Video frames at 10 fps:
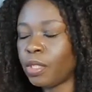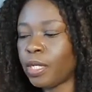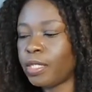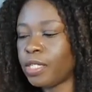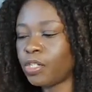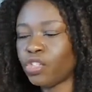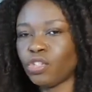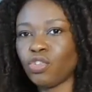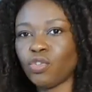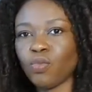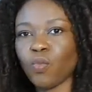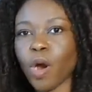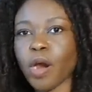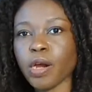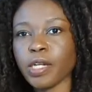addiction to
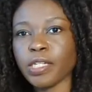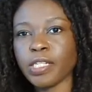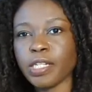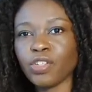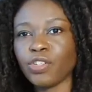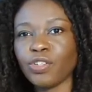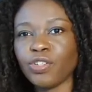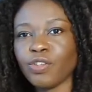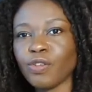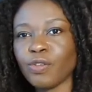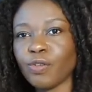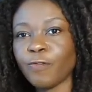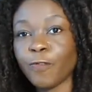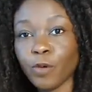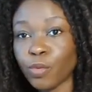work, addiction to
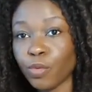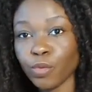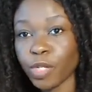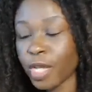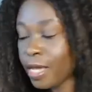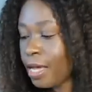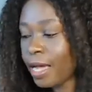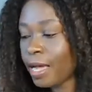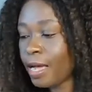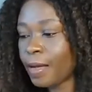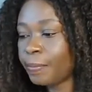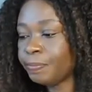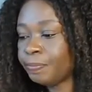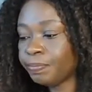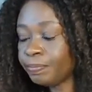food,
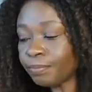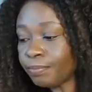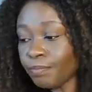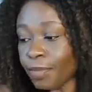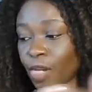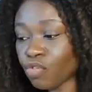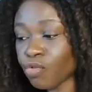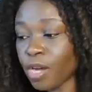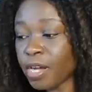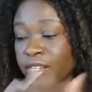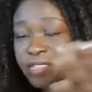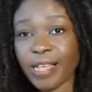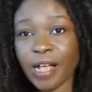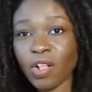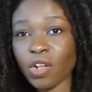um, drugs,
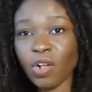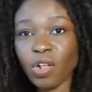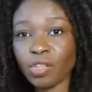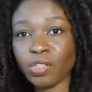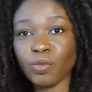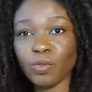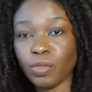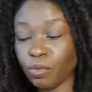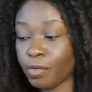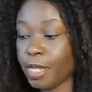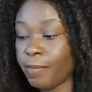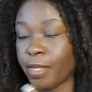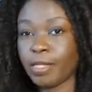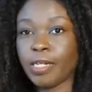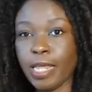alcohol, you name
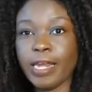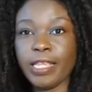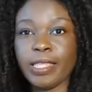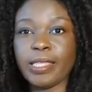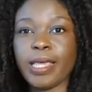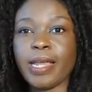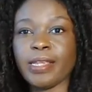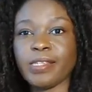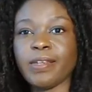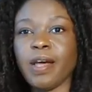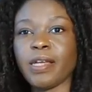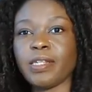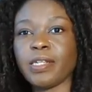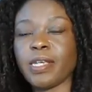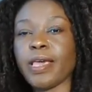it, anything that is
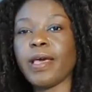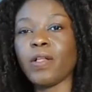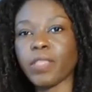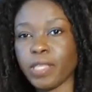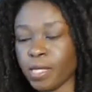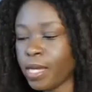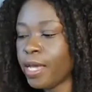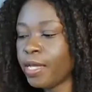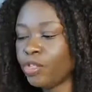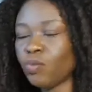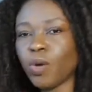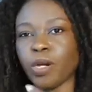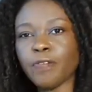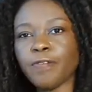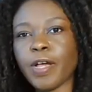not healthy. You
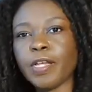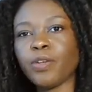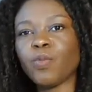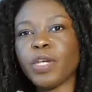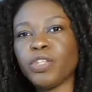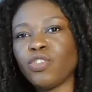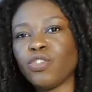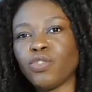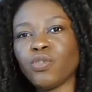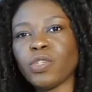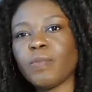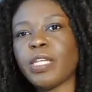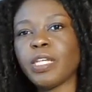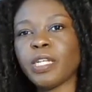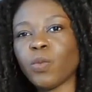want to find a way to do some
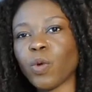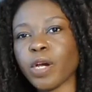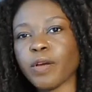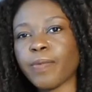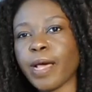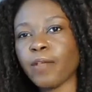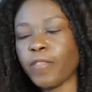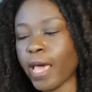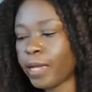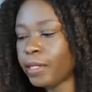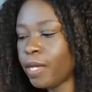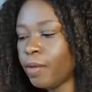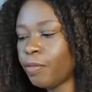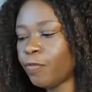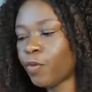healing work around that
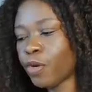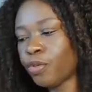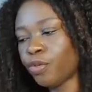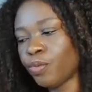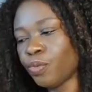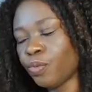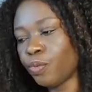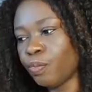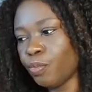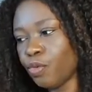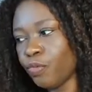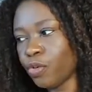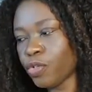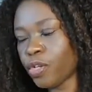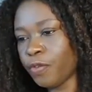before you move
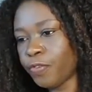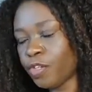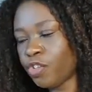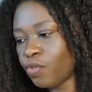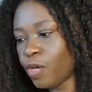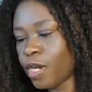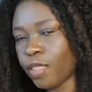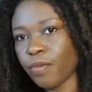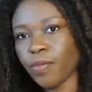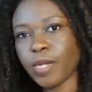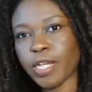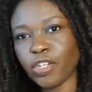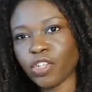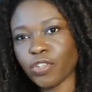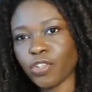yourself into another
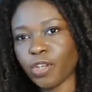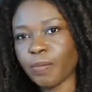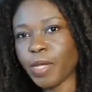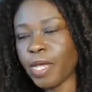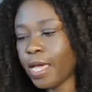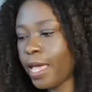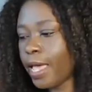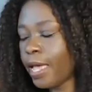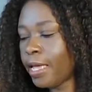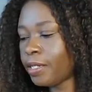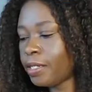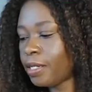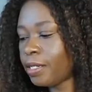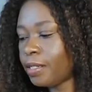relationship. And